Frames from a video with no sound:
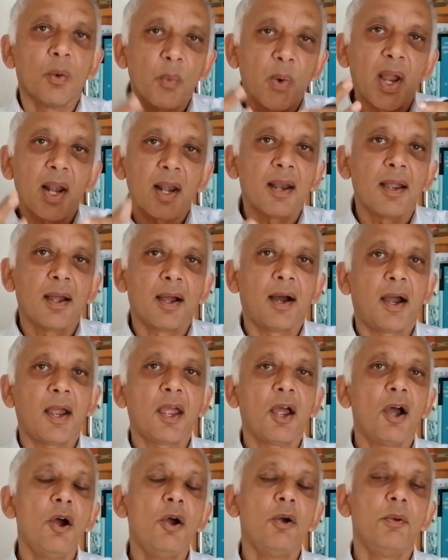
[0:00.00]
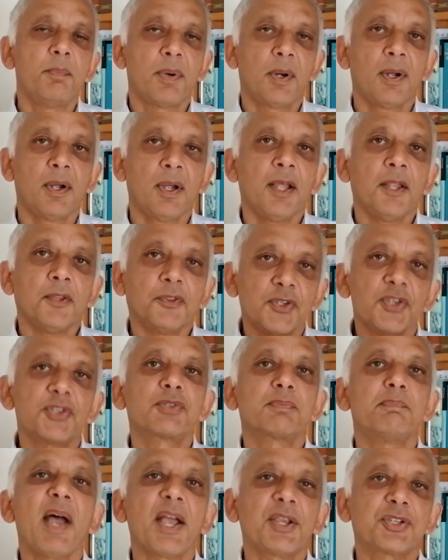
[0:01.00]
Well, I hope
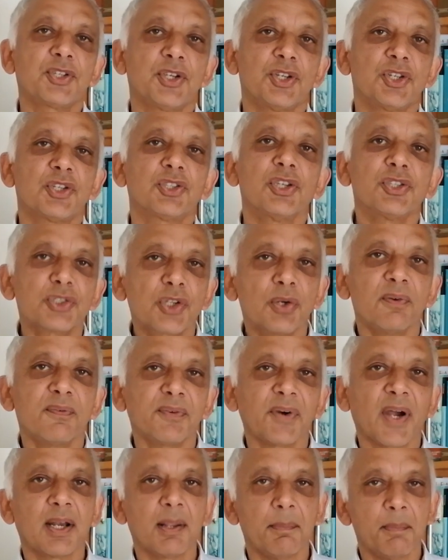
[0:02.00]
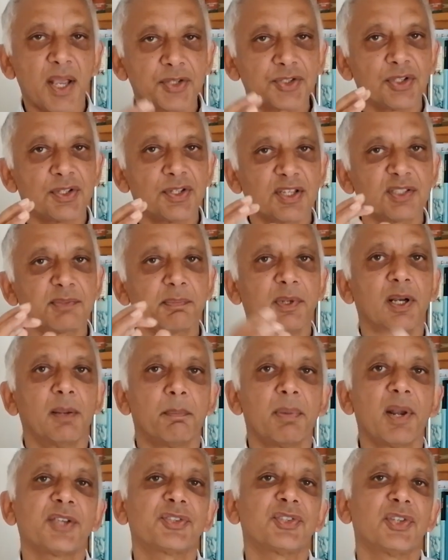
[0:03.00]
this message, this Good Friday message, has been
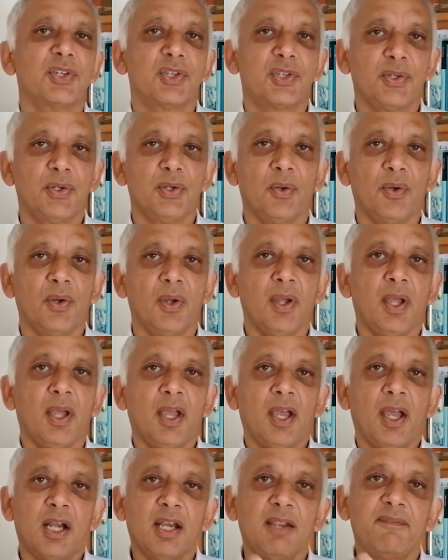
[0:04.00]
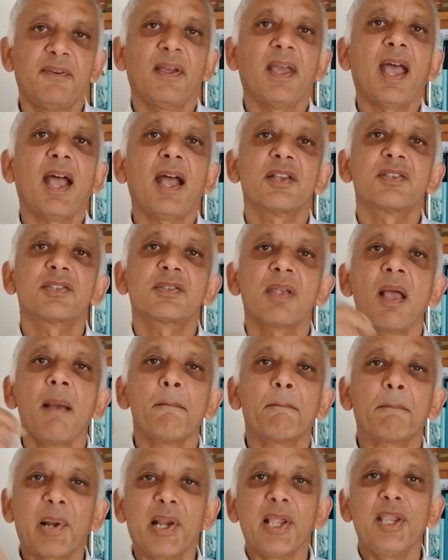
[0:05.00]
a blessing to you. And if it has,
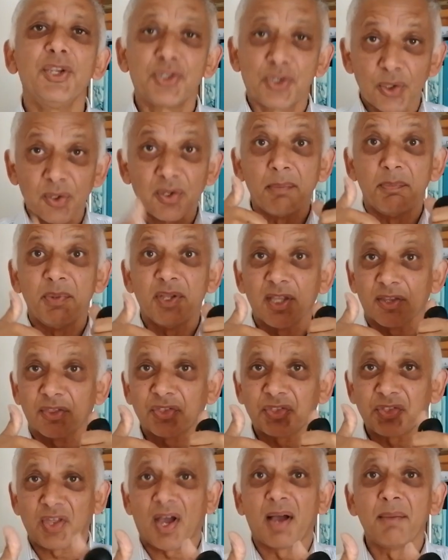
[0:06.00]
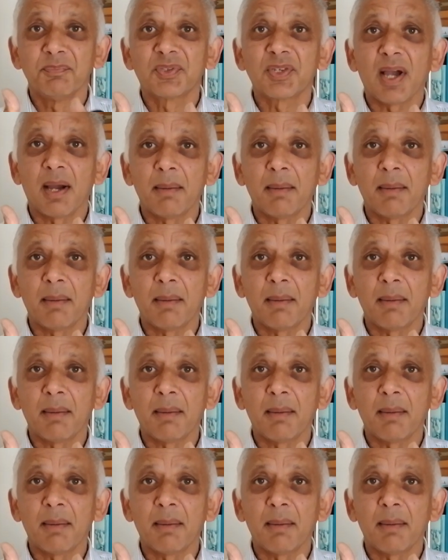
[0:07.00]
please do give me the thumbs